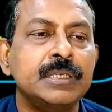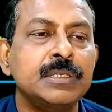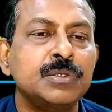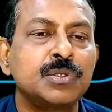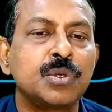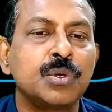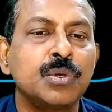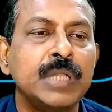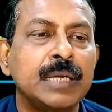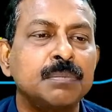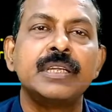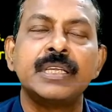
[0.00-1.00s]
So that
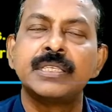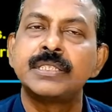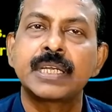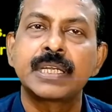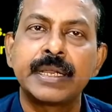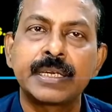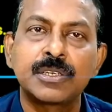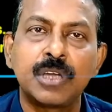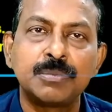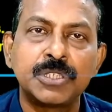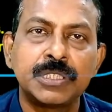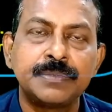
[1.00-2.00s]
means is the correct
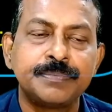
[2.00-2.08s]
option.